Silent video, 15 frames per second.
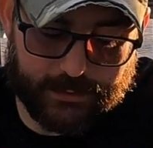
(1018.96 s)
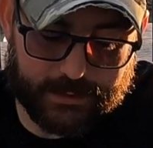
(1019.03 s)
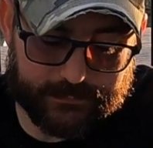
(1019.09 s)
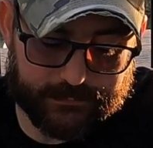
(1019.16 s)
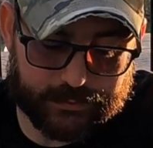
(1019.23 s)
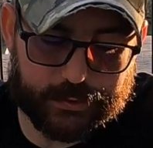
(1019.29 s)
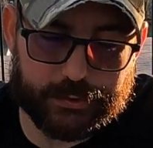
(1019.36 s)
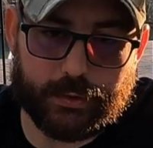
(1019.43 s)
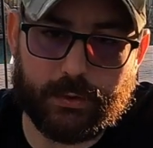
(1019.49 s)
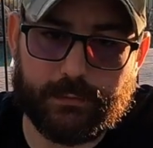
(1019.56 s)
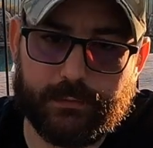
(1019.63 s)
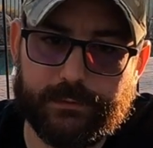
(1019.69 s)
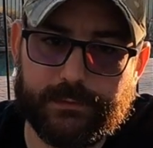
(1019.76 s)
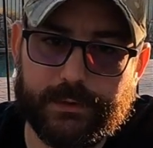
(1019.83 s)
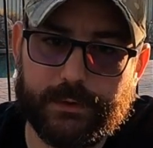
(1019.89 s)
you kind of a good
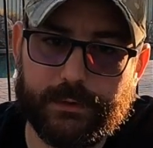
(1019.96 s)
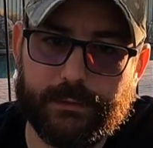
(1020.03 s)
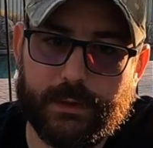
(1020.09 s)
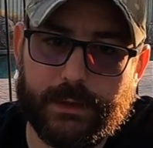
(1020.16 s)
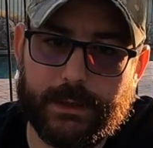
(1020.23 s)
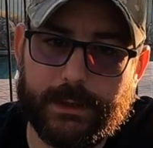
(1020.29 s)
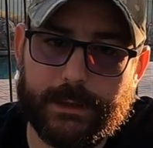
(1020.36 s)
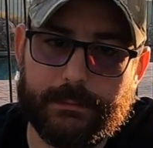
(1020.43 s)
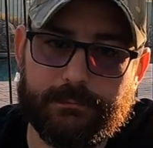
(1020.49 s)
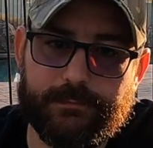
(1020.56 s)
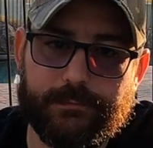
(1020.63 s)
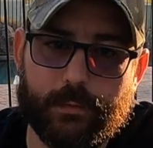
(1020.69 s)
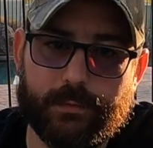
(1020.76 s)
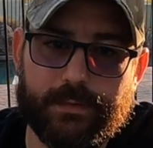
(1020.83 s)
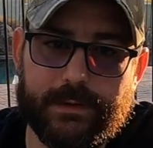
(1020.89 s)
overview um,
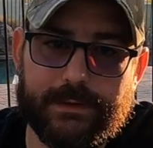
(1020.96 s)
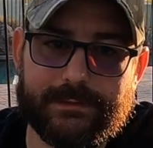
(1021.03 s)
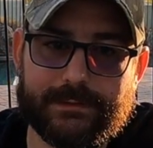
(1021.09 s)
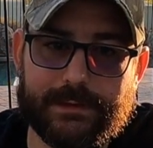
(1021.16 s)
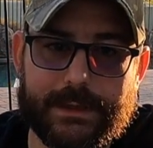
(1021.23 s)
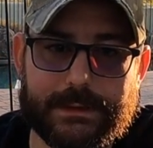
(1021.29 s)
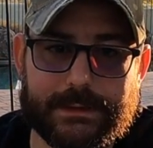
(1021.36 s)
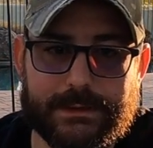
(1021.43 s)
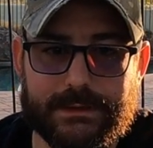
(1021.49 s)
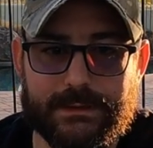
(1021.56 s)
for things like the